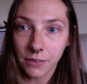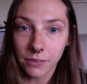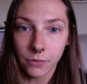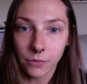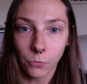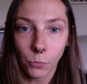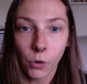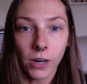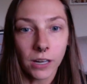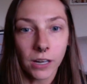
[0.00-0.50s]

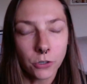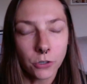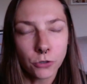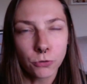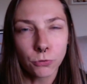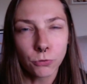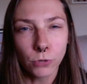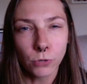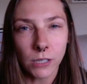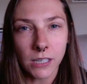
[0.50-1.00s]
what it
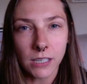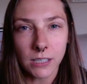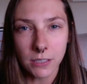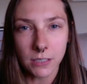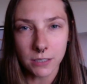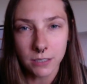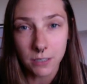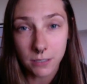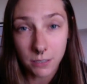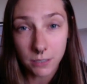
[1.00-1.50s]
truly
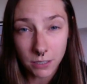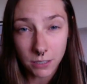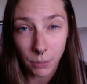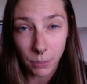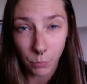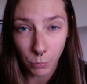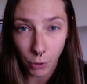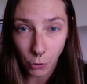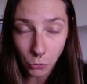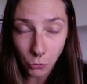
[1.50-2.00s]
is
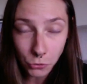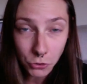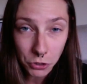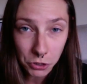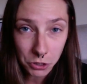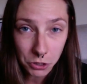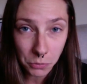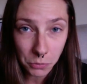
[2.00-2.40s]
supposed